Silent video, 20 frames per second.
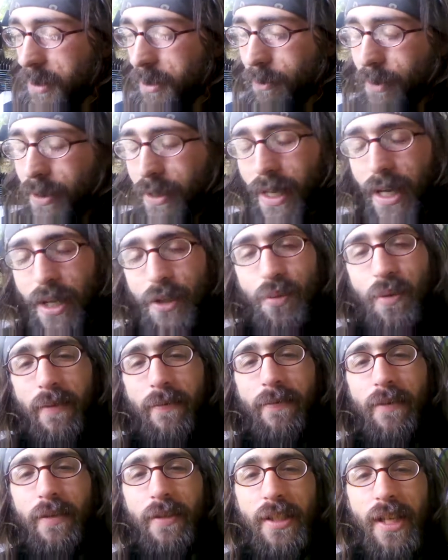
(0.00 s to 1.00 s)
But it'll be a nice
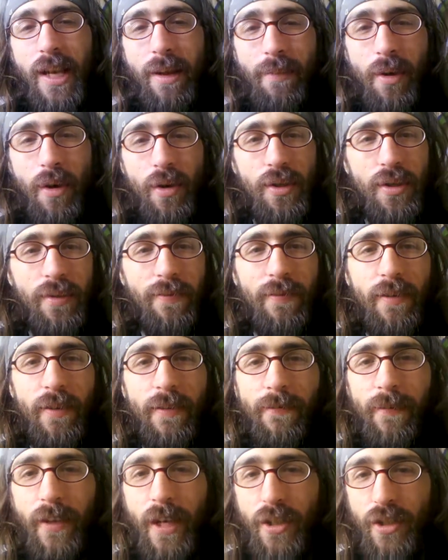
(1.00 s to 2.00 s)
one for demos and
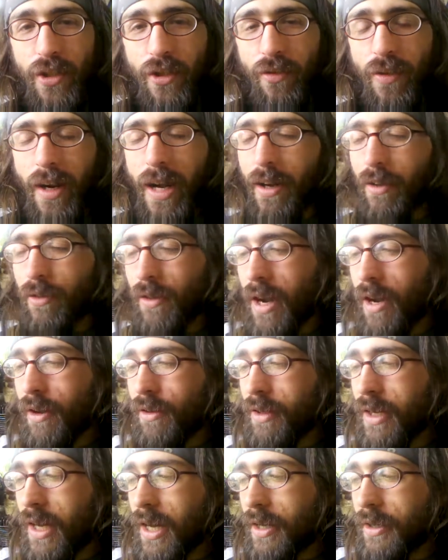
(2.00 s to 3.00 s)
for the friends to ride
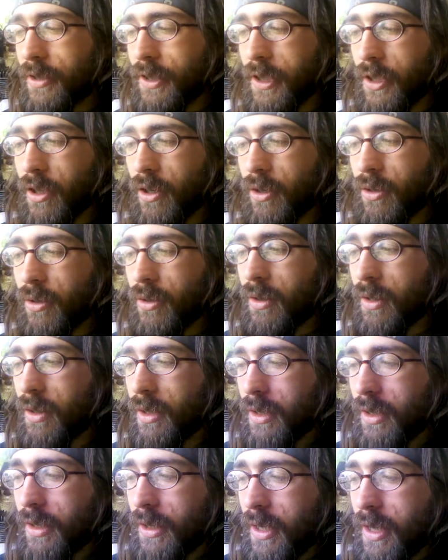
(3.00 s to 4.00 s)
around on, you know.
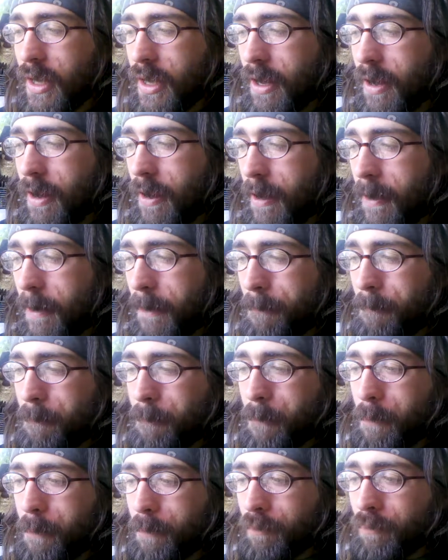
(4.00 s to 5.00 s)

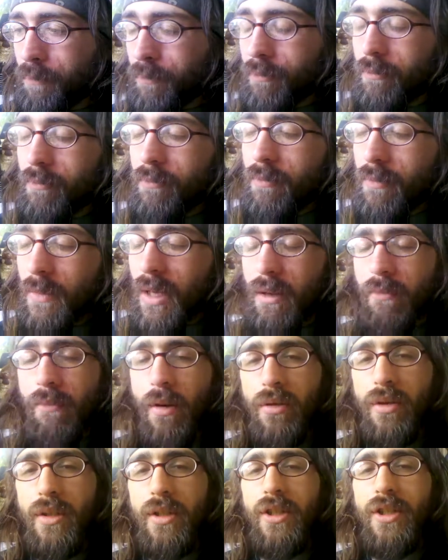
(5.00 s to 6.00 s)

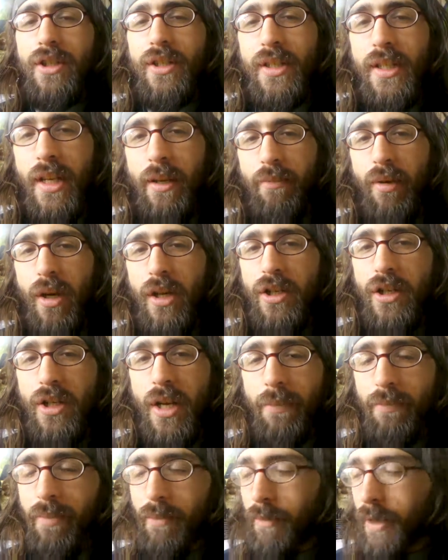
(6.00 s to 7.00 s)
And mostly just stay
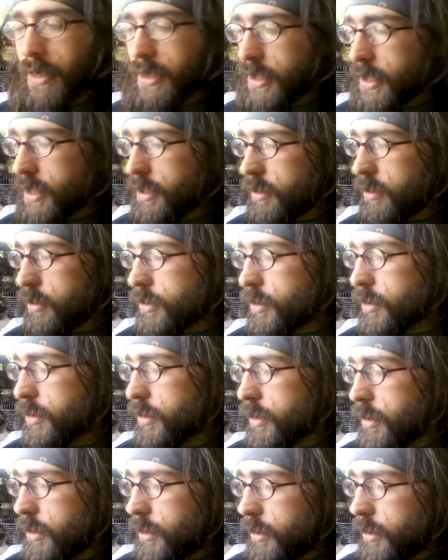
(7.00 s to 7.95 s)
brushed up in my skills.